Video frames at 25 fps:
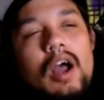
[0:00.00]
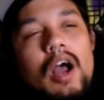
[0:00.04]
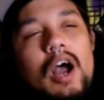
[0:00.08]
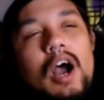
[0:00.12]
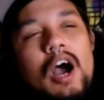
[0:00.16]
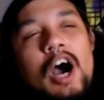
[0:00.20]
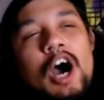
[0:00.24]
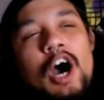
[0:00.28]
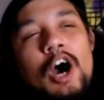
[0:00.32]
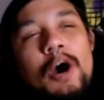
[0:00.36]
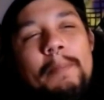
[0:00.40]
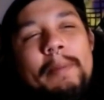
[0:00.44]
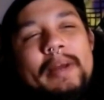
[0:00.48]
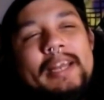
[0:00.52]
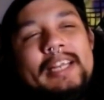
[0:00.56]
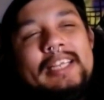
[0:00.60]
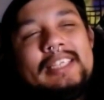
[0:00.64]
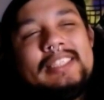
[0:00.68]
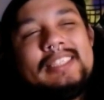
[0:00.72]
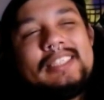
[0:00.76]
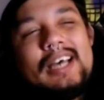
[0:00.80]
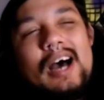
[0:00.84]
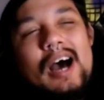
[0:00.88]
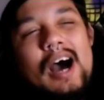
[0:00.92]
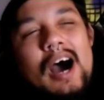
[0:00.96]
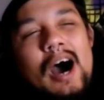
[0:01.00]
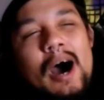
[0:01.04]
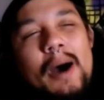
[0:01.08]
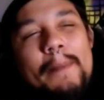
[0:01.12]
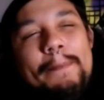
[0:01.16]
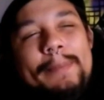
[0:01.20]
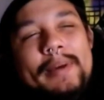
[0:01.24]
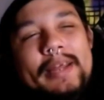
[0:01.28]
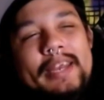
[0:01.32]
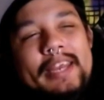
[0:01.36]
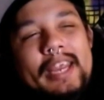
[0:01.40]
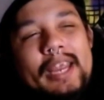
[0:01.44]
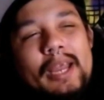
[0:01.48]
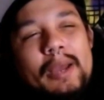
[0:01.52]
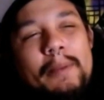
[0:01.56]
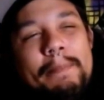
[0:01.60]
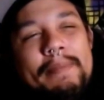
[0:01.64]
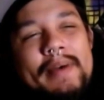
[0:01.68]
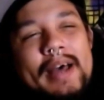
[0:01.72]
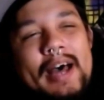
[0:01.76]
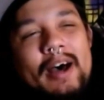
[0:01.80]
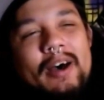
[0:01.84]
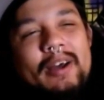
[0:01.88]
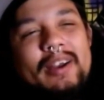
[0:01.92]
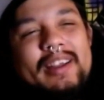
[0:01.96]
Oh, but he's uppity
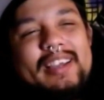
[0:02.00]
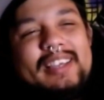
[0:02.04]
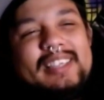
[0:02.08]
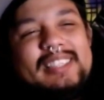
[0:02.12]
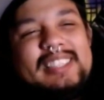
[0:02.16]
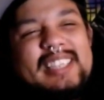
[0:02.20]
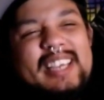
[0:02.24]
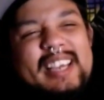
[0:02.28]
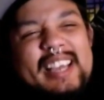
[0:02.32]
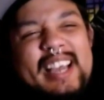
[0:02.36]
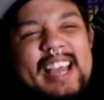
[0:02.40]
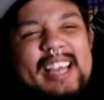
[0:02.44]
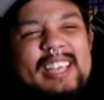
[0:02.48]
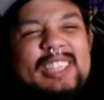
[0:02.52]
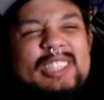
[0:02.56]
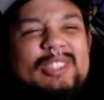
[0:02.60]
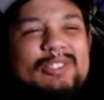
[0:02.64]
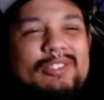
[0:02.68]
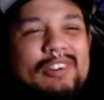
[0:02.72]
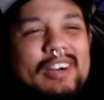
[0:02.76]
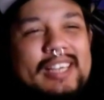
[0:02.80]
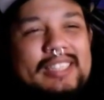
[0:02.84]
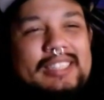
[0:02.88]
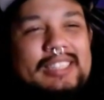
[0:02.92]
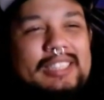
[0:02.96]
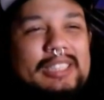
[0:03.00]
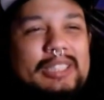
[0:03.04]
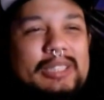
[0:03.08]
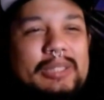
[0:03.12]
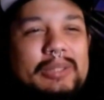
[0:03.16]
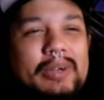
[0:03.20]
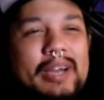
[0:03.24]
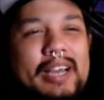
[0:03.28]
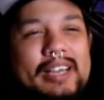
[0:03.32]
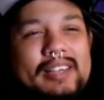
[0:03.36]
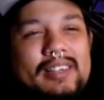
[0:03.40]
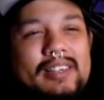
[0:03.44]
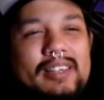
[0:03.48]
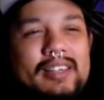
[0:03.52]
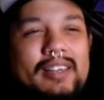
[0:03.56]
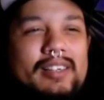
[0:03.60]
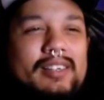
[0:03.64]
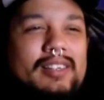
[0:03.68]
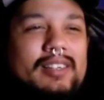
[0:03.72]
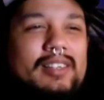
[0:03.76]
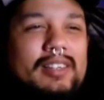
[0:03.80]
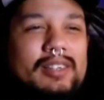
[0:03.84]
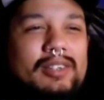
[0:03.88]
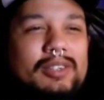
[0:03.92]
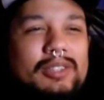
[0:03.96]
about it. He's like, I dressed you, I could have
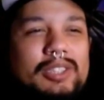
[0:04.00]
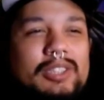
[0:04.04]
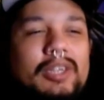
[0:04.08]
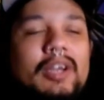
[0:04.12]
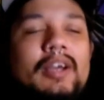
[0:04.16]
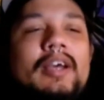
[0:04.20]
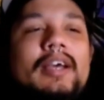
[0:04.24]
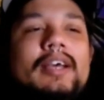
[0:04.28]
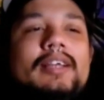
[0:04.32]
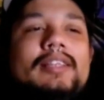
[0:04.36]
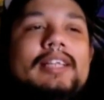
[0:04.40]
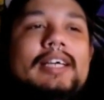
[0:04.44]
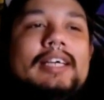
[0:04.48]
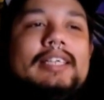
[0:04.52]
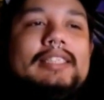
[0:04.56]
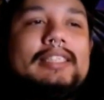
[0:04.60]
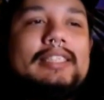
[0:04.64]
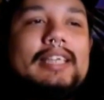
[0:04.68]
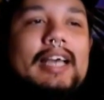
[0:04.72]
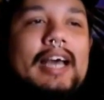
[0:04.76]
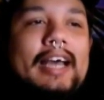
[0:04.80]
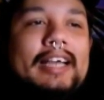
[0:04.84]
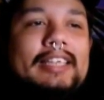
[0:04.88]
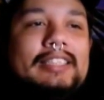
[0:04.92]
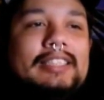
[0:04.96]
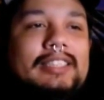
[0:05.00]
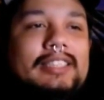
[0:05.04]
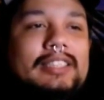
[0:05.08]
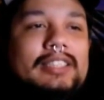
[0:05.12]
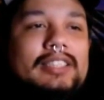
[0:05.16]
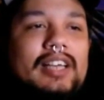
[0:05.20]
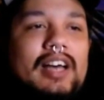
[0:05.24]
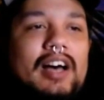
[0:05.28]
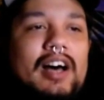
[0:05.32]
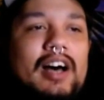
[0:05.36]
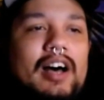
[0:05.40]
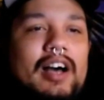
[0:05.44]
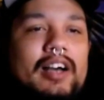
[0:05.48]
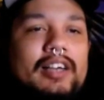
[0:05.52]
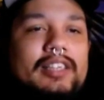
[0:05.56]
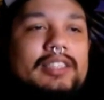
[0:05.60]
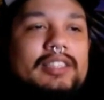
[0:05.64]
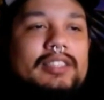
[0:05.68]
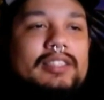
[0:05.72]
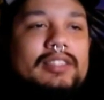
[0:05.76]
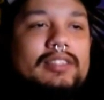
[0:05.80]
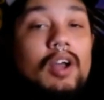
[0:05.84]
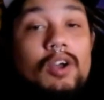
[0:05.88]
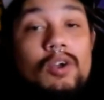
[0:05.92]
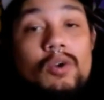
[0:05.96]
killed you. This guy
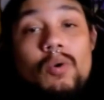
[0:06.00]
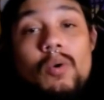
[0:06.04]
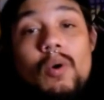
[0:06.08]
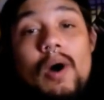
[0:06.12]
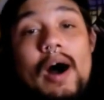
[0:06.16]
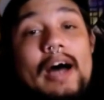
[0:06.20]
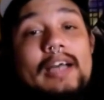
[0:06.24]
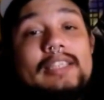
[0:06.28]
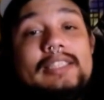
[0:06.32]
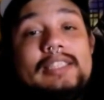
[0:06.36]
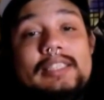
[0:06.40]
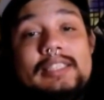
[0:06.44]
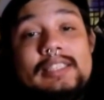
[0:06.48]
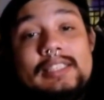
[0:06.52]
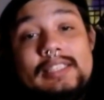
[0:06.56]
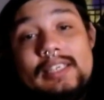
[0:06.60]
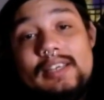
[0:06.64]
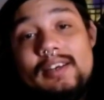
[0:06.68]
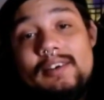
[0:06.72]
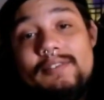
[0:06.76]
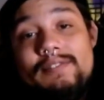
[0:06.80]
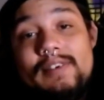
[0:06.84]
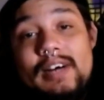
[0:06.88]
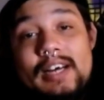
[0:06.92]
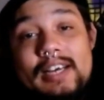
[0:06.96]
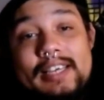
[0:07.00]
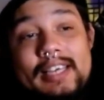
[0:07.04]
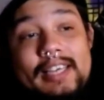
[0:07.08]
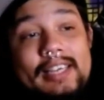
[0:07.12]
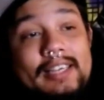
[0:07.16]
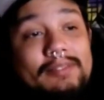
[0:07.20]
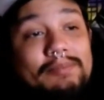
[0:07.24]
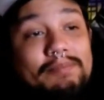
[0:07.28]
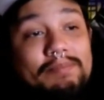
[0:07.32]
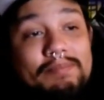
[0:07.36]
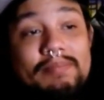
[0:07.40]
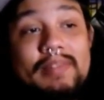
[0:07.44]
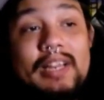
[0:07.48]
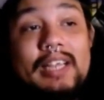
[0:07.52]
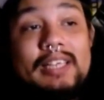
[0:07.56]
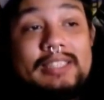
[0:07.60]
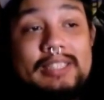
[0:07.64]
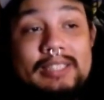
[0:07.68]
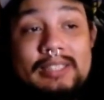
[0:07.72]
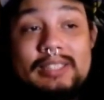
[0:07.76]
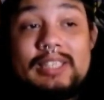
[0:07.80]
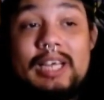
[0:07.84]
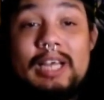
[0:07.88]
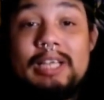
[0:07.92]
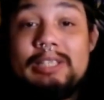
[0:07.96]
sucks. Quasi is in a fucking... This
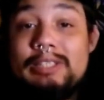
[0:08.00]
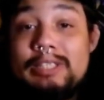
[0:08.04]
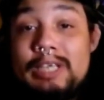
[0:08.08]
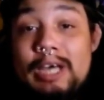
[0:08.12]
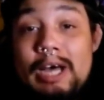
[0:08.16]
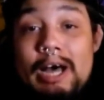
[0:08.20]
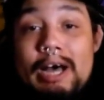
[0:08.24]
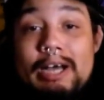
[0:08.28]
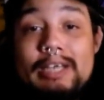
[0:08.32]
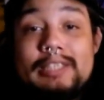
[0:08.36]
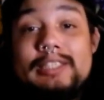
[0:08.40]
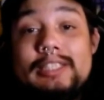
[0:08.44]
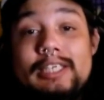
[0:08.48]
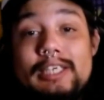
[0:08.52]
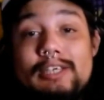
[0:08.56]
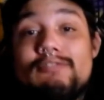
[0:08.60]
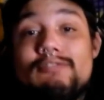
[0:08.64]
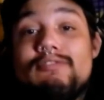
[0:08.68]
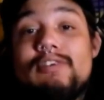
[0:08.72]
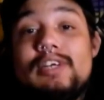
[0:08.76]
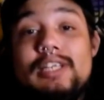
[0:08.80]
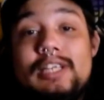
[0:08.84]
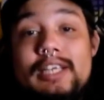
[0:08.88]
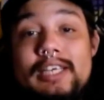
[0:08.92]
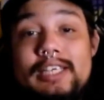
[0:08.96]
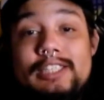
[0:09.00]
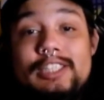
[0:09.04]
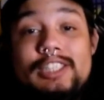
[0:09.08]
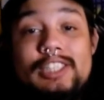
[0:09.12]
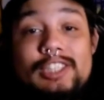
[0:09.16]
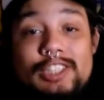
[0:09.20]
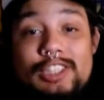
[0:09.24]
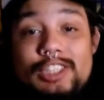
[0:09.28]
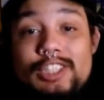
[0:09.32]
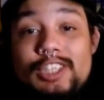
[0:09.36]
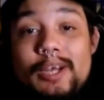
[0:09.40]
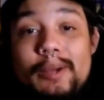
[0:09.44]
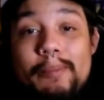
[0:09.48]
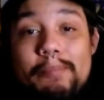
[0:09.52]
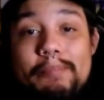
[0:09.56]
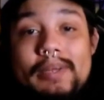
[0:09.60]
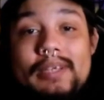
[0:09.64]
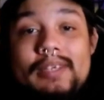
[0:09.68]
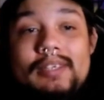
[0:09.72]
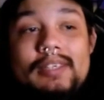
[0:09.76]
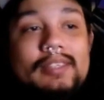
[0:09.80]
is a toxic relationship.